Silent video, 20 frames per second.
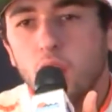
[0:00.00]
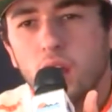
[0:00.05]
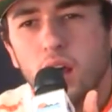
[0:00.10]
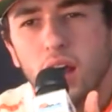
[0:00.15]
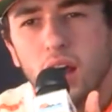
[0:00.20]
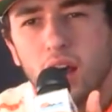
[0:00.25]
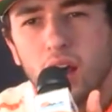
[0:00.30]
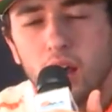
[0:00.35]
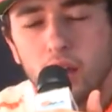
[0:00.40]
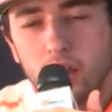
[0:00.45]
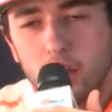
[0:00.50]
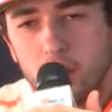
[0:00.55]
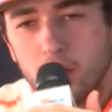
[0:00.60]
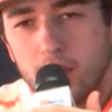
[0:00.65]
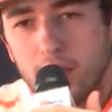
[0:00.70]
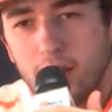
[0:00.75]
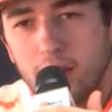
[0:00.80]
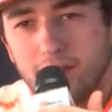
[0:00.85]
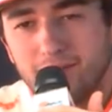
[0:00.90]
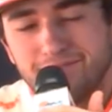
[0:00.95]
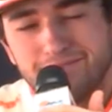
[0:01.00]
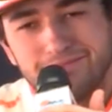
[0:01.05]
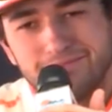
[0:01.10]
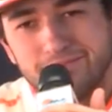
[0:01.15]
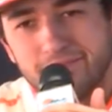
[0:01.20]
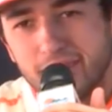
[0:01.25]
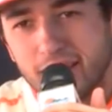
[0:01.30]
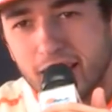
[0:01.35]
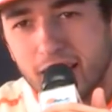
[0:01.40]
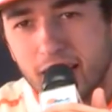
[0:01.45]
I
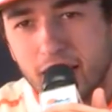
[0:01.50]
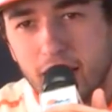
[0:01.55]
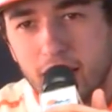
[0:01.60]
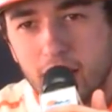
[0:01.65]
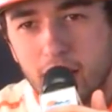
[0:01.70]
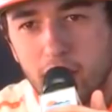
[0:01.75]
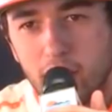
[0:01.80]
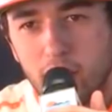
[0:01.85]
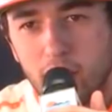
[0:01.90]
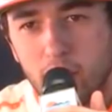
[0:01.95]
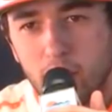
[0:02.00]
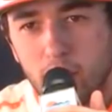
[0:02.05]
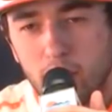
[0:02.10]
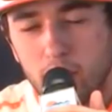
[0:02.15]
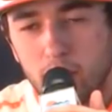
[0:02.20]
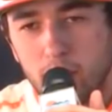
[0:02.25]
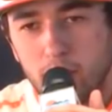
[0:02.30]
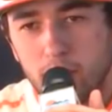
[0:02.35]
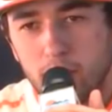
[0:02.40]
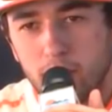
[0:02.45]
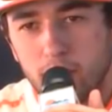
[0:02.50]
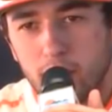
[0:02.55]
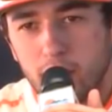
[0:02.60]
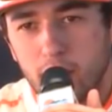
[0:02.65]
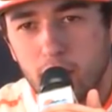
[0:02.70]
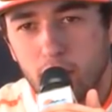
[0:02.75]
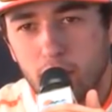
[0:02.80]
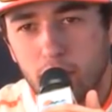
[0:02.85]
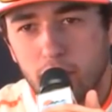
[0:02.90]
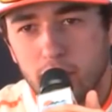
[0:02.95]

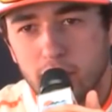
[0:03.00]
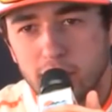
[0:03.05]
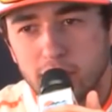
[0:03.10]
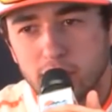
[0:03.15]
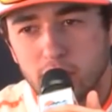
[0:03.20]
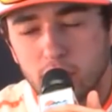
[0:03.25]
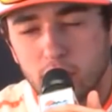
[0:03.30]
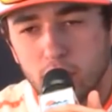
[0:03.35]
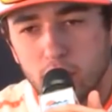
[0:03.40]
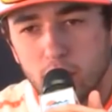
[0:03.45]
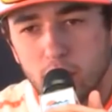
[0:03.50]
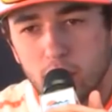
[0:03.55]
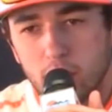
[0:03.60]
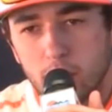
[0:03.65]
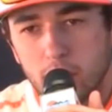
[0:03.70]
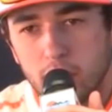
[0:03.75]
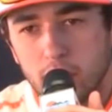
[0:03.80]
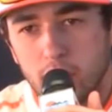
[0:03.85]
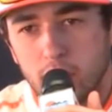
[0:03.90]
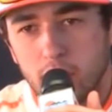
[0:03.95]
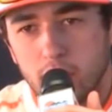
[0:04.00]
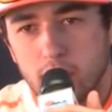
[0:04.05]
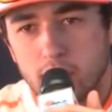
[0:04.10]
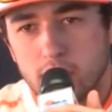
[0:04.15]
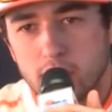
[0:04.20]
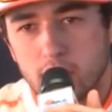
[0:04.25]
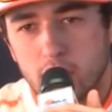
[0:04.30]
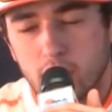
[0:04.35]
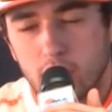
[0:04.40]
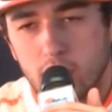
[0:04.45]
don't think so. I mean,
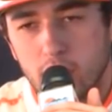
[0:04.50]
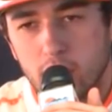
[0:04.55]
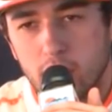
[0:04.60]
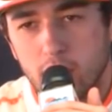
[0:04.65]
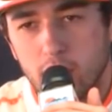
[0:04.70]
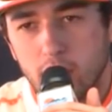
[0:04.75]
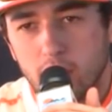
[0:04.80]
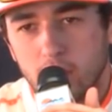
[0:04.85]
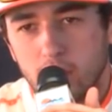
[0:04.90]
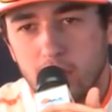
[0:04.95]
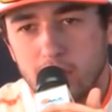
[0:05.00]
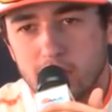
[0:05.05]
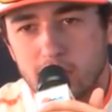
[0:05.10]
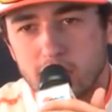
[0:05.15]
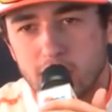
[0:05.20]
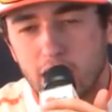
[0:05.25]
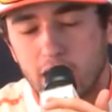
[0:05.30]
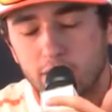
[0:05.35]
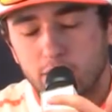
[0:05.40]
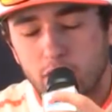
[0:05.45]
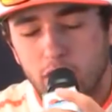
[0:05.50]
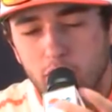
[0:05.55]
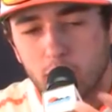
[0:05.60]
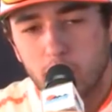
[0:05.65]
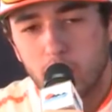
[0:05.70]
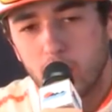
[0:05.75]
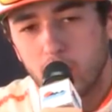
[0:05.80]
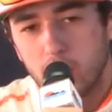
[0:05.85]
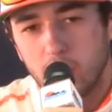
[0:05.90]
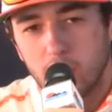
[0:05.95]
it's the same for
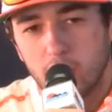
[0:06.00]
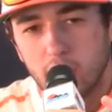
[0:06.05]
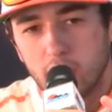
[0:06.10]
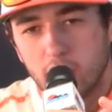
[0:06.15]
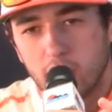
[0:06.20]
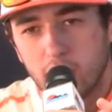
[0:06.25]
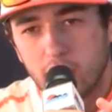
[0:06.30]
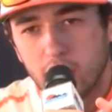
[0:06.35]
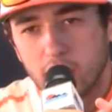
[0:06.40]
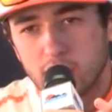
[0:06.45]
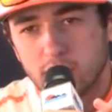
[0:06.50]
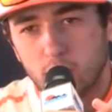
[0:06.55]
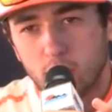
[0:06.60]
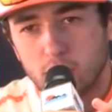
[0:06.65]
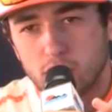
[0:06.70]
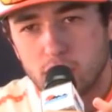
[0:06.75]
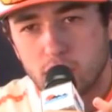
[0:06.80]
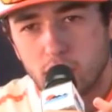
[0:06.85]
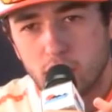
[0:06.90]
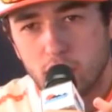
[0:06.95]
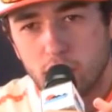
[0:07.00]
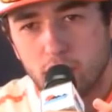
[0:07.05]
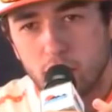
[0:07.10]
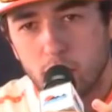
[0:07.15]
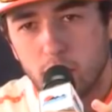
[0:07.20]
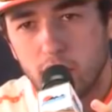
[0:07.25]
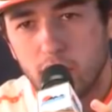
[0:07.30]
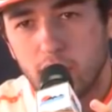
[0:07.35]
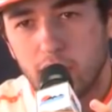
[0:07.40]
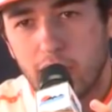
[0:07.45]
everybody, and I guess fortunately for
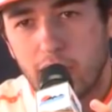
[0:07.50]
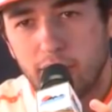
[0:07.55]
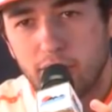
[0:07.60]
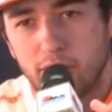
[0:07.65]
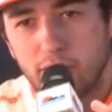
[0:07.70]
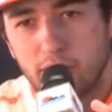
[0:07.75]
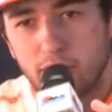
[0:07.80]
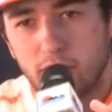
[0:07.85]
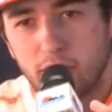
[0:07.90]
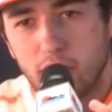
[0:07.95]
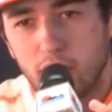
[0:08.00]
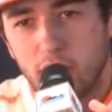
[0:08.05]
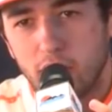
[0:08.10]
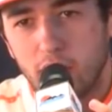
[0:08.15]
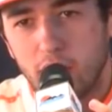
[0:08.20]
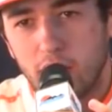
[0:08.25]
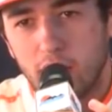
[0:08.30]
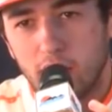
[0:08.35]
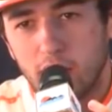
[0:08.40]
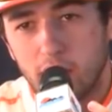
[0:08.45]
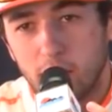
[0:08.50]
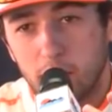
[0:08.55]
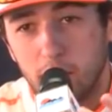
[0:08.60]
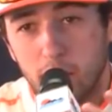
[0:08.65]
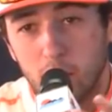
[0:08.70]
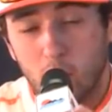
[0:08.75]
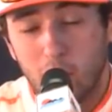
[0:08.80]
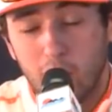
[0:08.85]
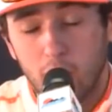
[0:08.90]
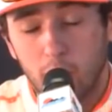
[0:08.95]
me,
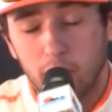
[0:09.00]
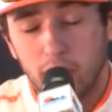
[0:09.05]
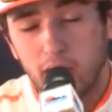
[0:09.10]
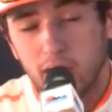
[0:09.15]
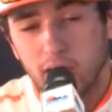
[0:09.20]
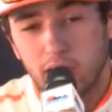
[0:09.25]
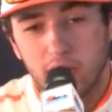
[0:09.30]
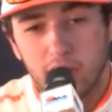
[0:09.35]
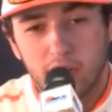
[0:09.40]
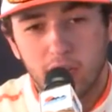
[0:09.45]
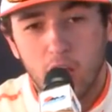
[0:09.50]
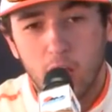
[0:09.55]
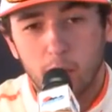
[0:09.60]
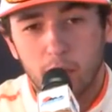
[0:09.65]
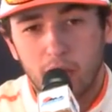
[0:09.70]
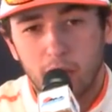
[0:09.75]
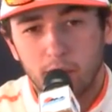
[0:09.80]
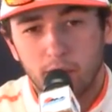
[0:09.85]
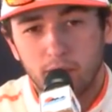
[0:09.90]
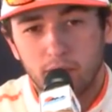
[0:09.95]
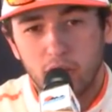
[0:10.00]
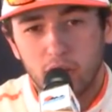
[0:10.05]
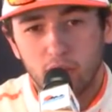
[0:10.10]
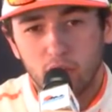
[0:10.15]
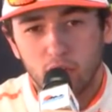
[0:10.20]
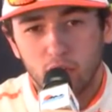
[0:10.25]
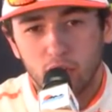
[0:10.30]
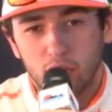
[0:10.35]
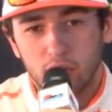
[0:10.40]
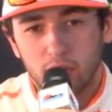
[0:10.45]
while being in Cup, I've never
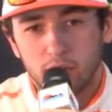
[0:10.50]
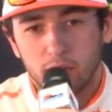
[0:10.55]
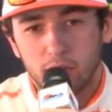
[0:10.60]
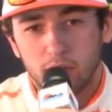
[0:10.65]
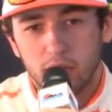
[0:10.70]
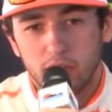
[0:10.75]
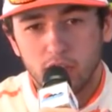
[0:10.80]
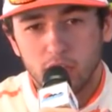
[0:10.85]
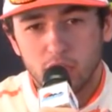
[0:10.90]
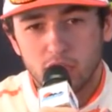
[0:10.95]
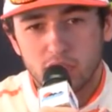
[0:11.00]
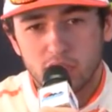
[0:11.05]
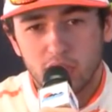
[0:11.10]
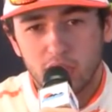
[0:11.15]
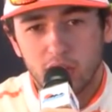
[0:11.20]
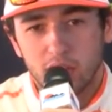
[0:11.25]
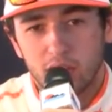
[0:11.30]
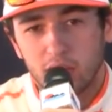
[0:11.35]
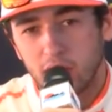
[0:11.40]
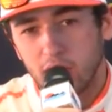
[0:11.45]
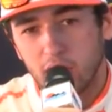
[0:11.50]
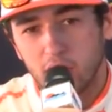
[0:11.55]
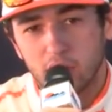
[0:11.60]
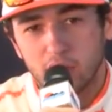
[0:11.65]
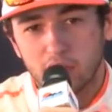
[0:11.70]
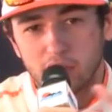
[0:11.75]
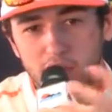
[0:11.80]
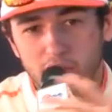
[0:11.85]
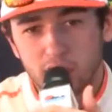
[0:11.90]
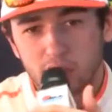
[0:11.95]
really been used to anything
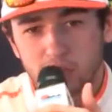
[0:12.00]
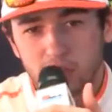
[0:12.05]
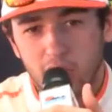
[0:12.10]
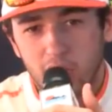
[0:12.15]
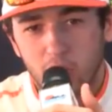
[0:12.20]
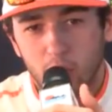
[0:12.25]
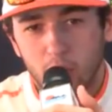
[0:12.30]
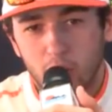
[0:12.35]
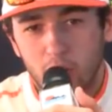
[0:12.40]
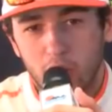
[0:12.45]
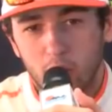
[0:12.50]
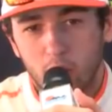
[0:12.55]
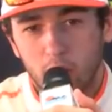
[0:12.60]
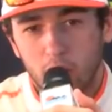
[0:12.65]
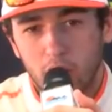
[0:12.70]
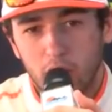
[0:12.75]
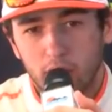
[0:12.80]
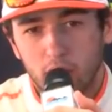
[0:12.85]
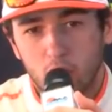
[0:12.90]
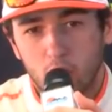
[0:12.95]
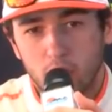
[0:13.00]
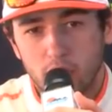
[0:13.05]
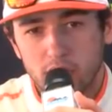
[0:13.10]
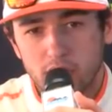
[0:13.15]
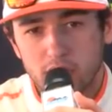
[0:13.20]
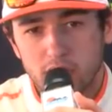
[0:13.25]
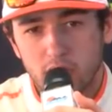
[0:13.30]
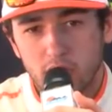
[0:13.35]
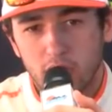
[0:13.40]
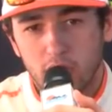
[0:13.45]
else. So it's kind of what I've
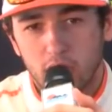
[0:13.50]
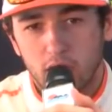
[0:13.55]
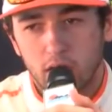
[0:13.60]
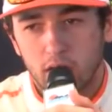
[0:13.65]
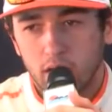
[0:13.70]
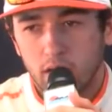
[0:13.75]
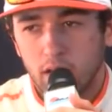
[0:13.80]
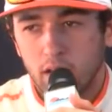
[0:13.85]
always seen.